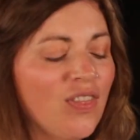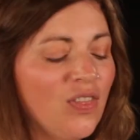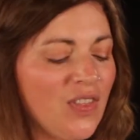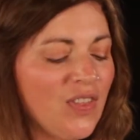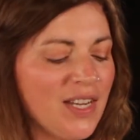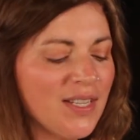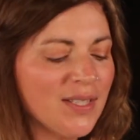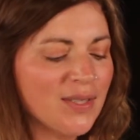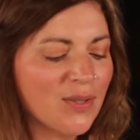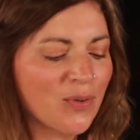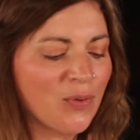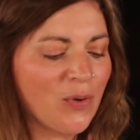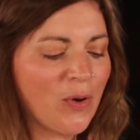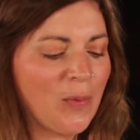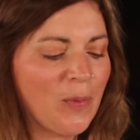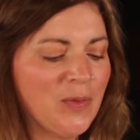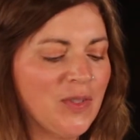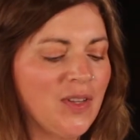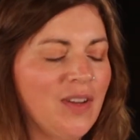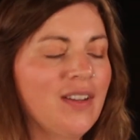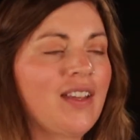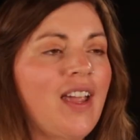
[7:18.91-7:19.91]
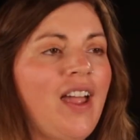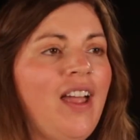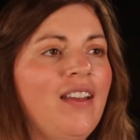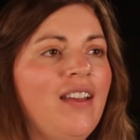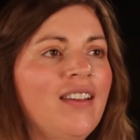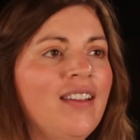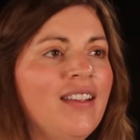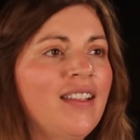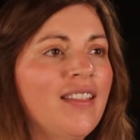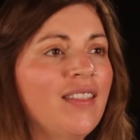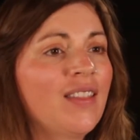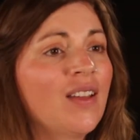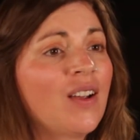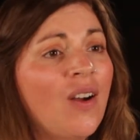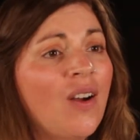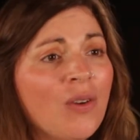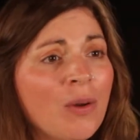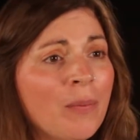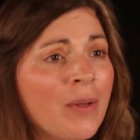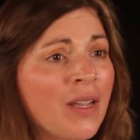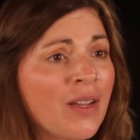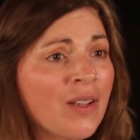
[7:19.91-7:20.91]
These groups, again, the
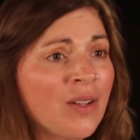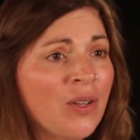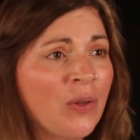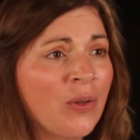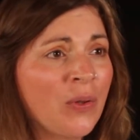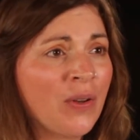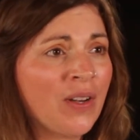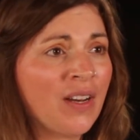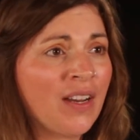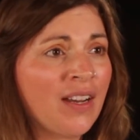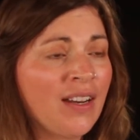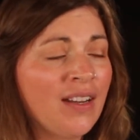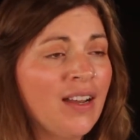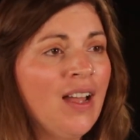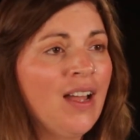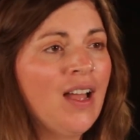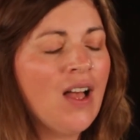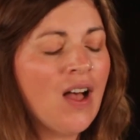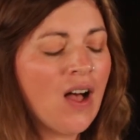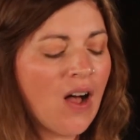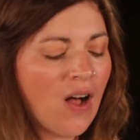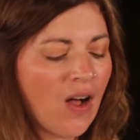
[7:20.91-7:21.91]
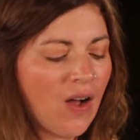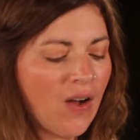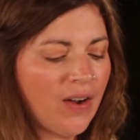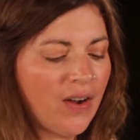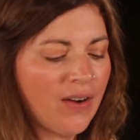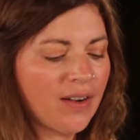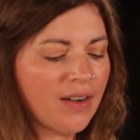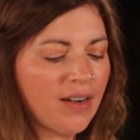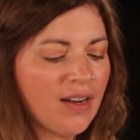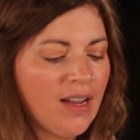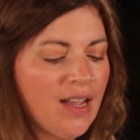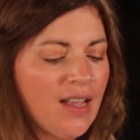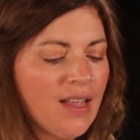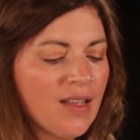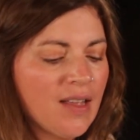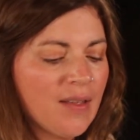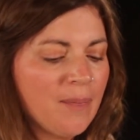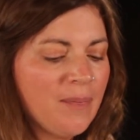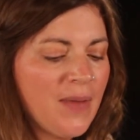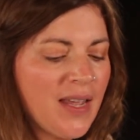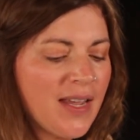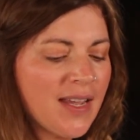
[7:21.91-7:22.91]
government included, are
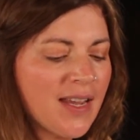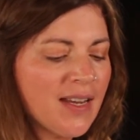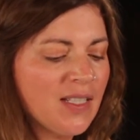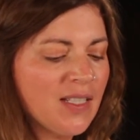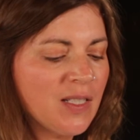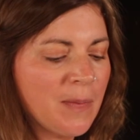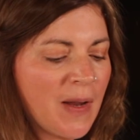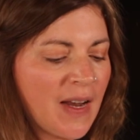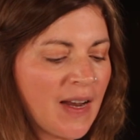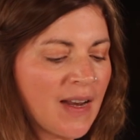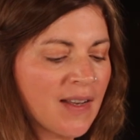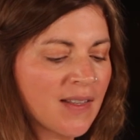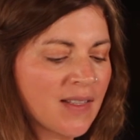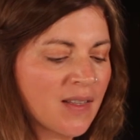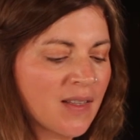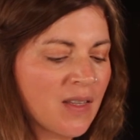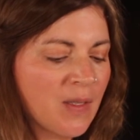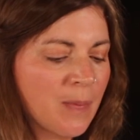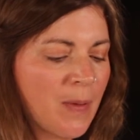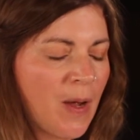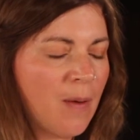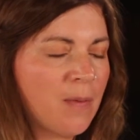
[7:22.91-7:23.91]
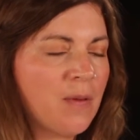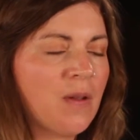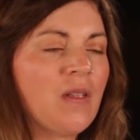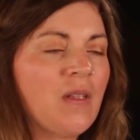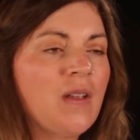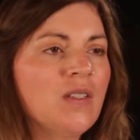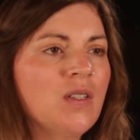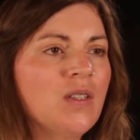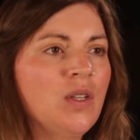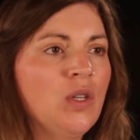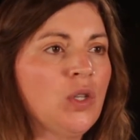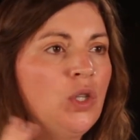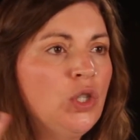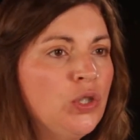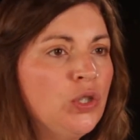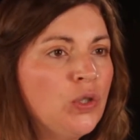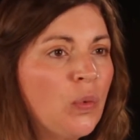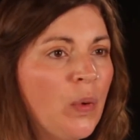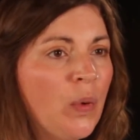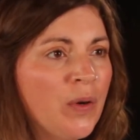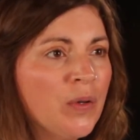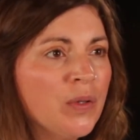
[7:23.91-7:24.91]
making demands that this population,
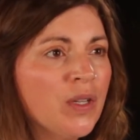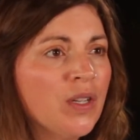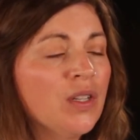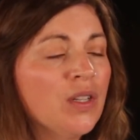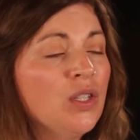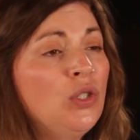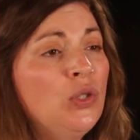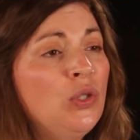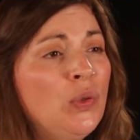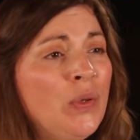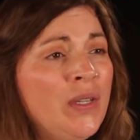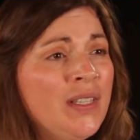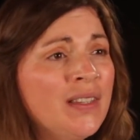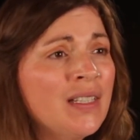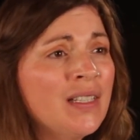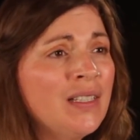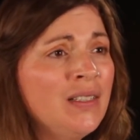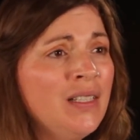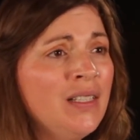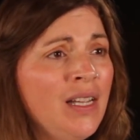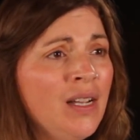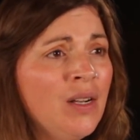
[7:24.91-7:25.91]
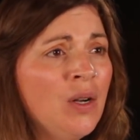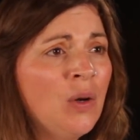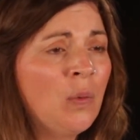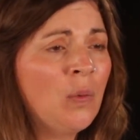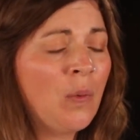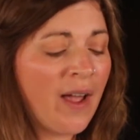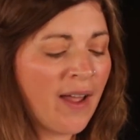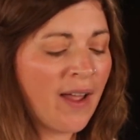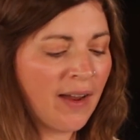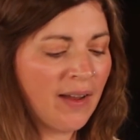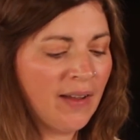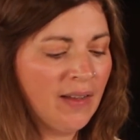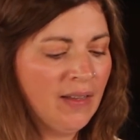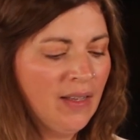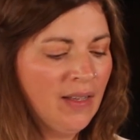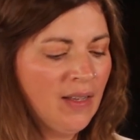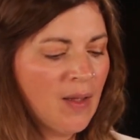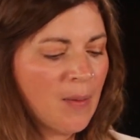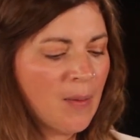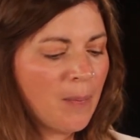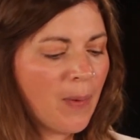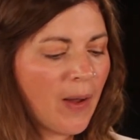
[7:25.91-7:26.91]
quote, do it the legal way,
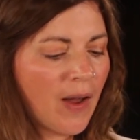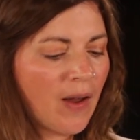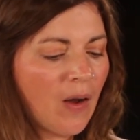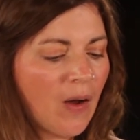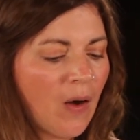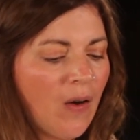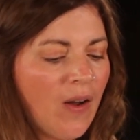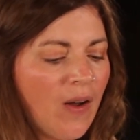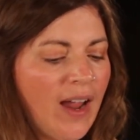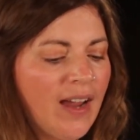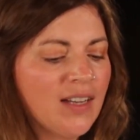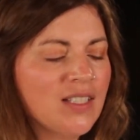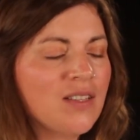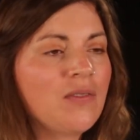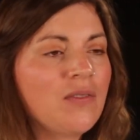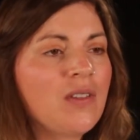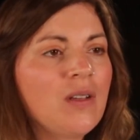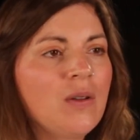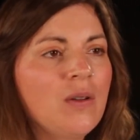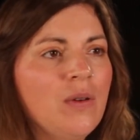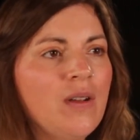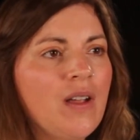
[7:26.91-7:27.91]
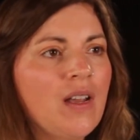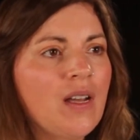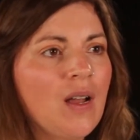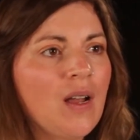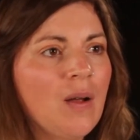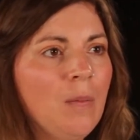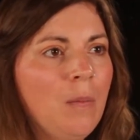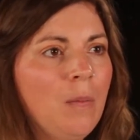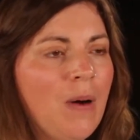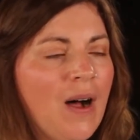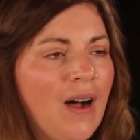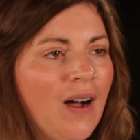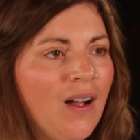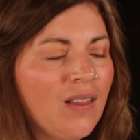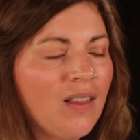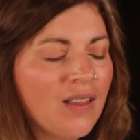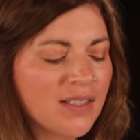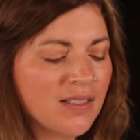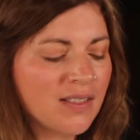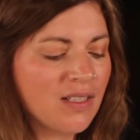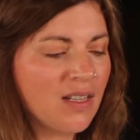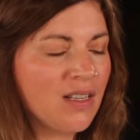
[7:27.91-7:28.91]
but are actively creating
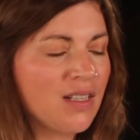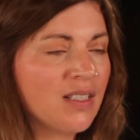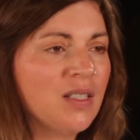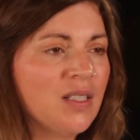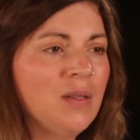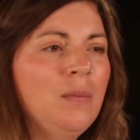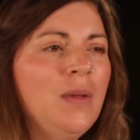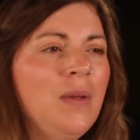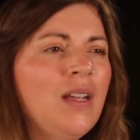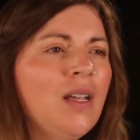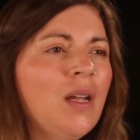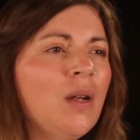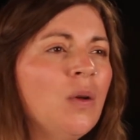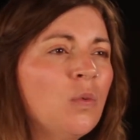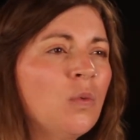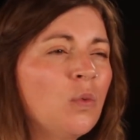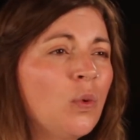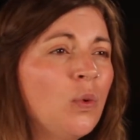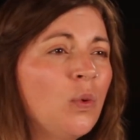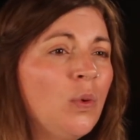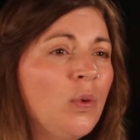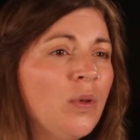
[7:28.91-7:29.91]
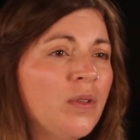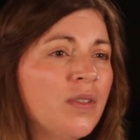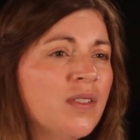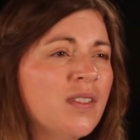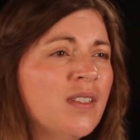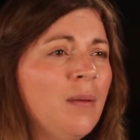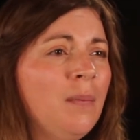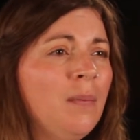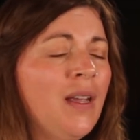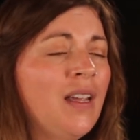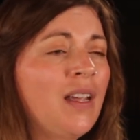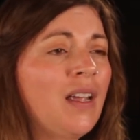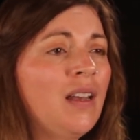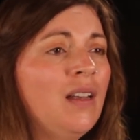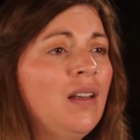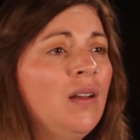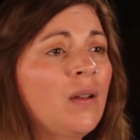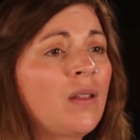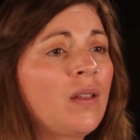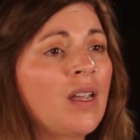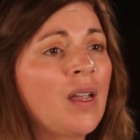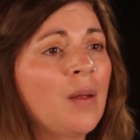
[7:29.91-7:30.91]
policies and making rules that make it
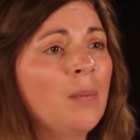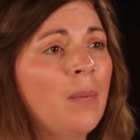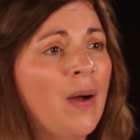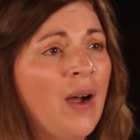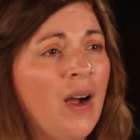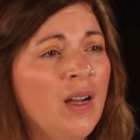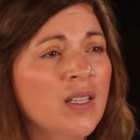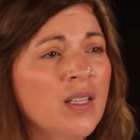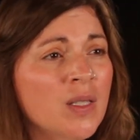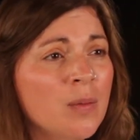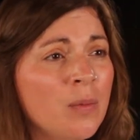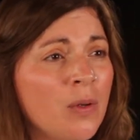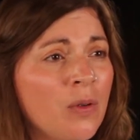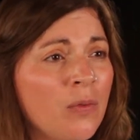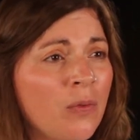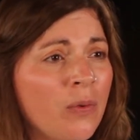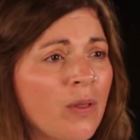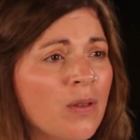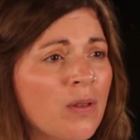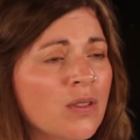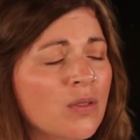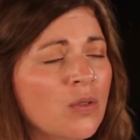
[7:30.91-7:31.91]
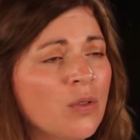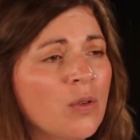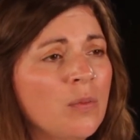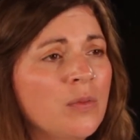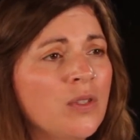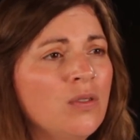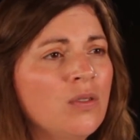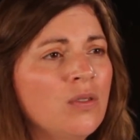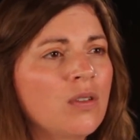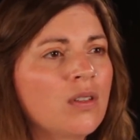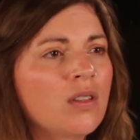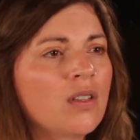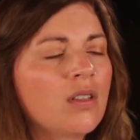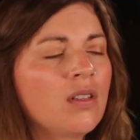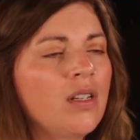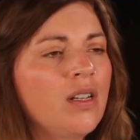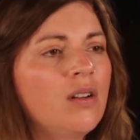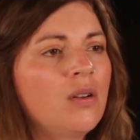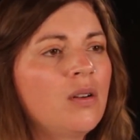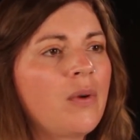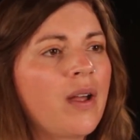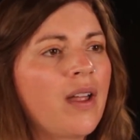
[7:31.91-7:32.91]
nearly impossible for this group to do it the
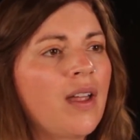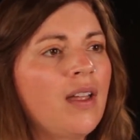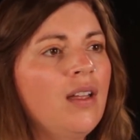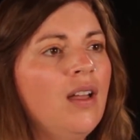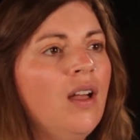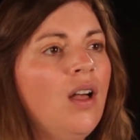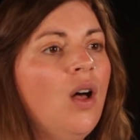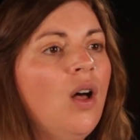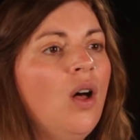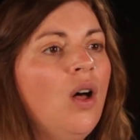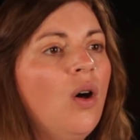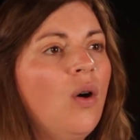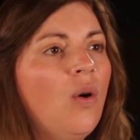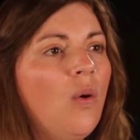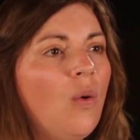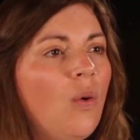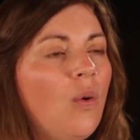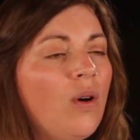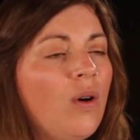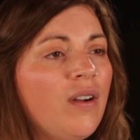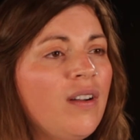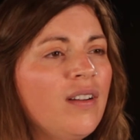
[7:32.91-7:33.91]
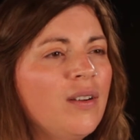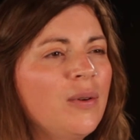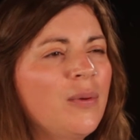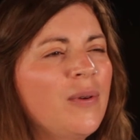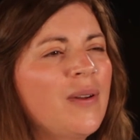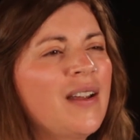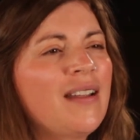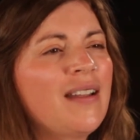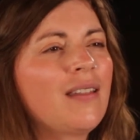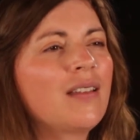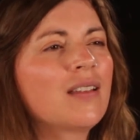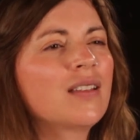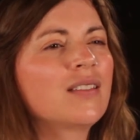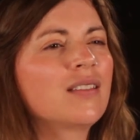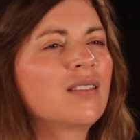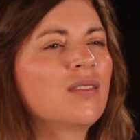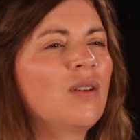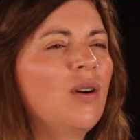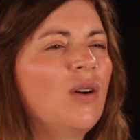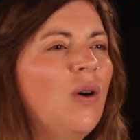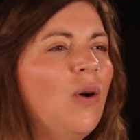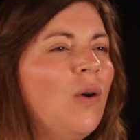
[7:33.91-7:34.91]
legal way, or create this
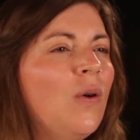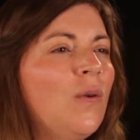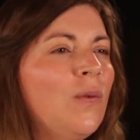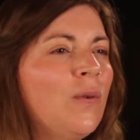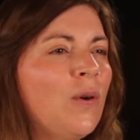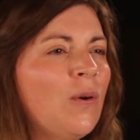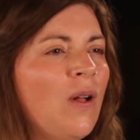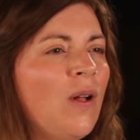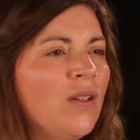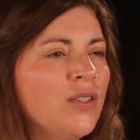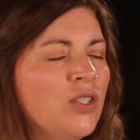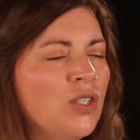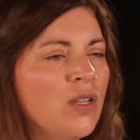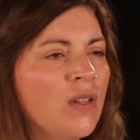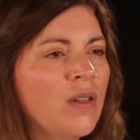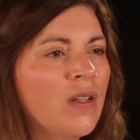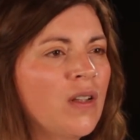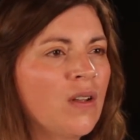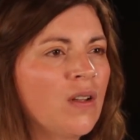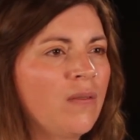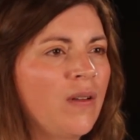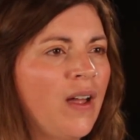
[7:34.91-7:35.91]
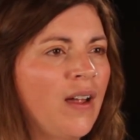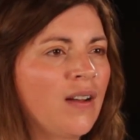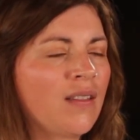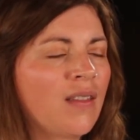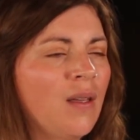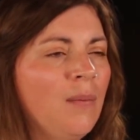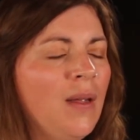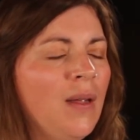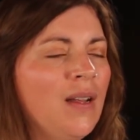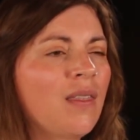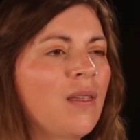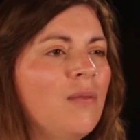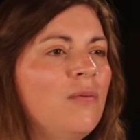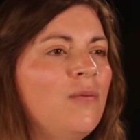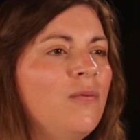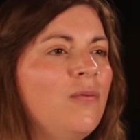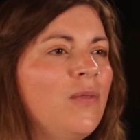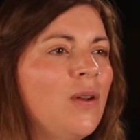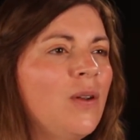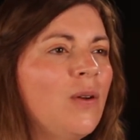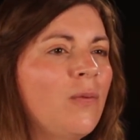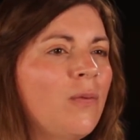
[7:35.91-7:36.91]
overall chilling effect that make them
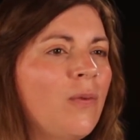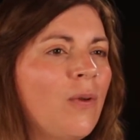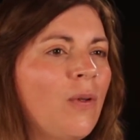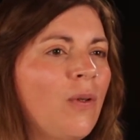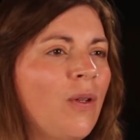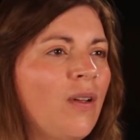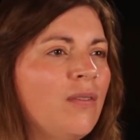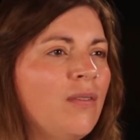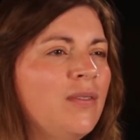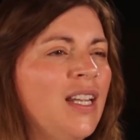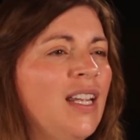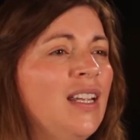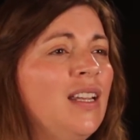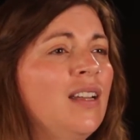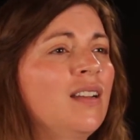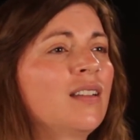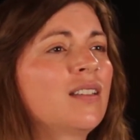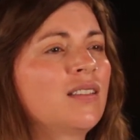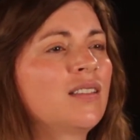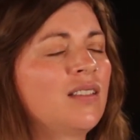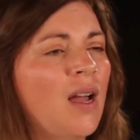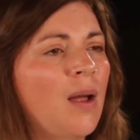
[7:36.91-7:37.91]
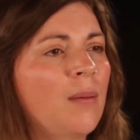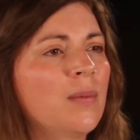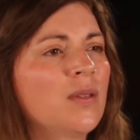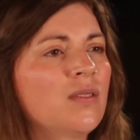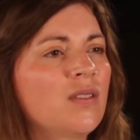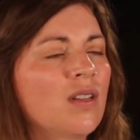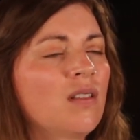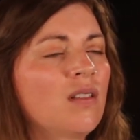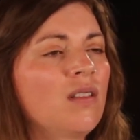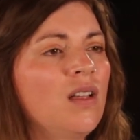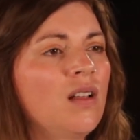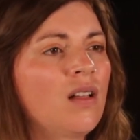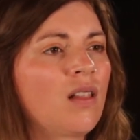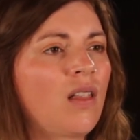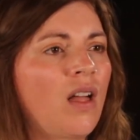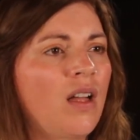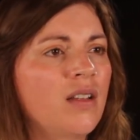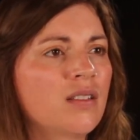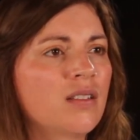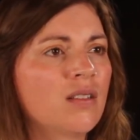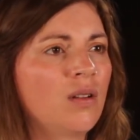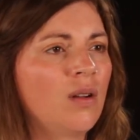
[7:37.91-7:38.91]
fearful of taking steps to
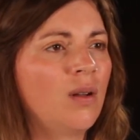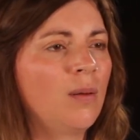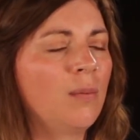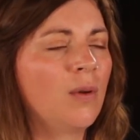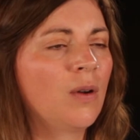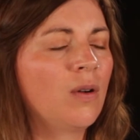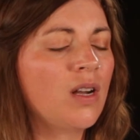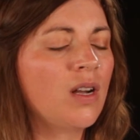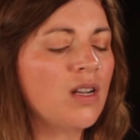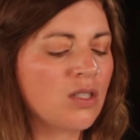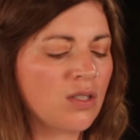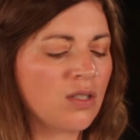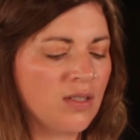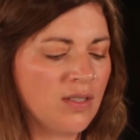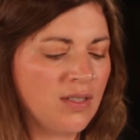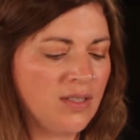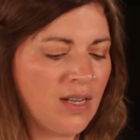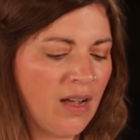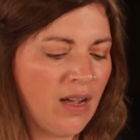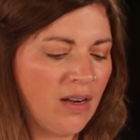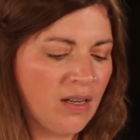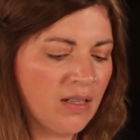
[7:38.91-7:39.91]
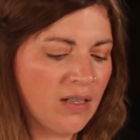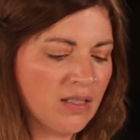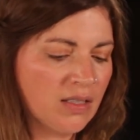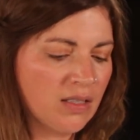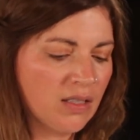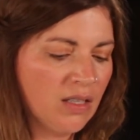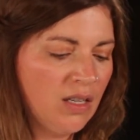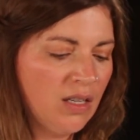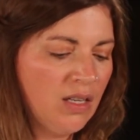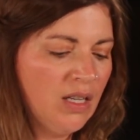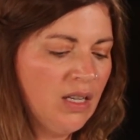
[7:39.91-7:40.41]
legalize their immigration status.